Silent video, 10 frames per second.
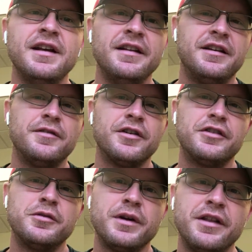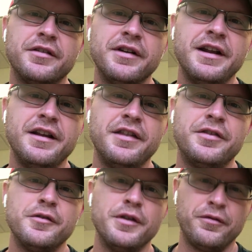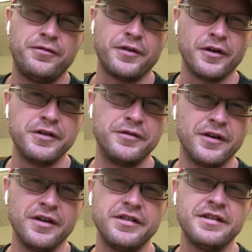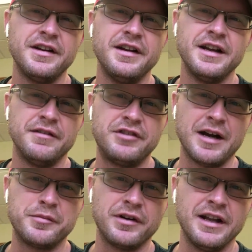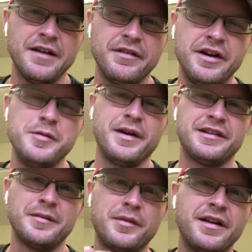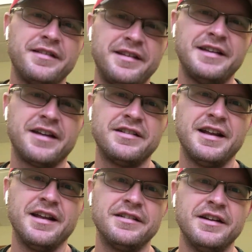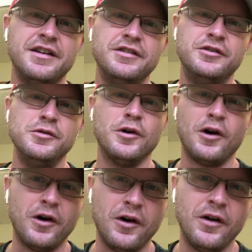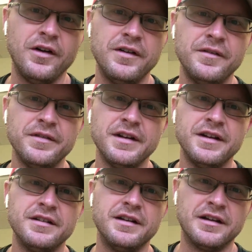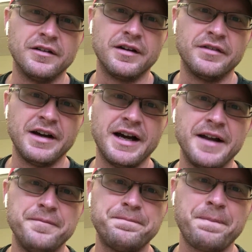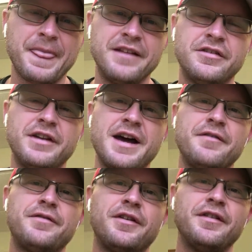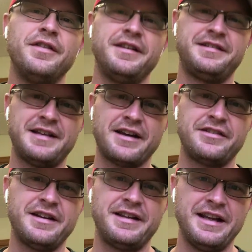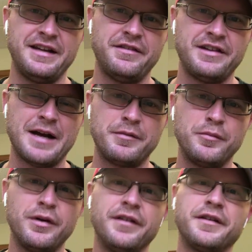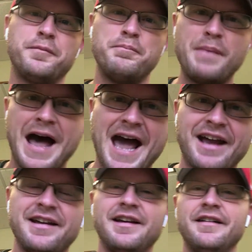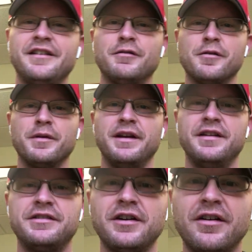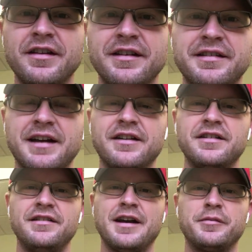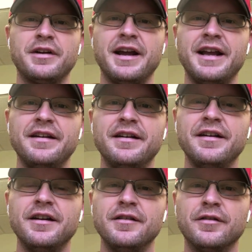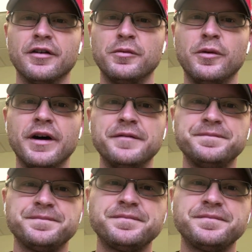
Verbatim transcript: This is verse 23 through the first verse of chapter 11. And you might summarize this section as do all to the glory of God. And so now ver- this section at the end of the chapter brings us back to where we started this section in chapter 8, verse 1.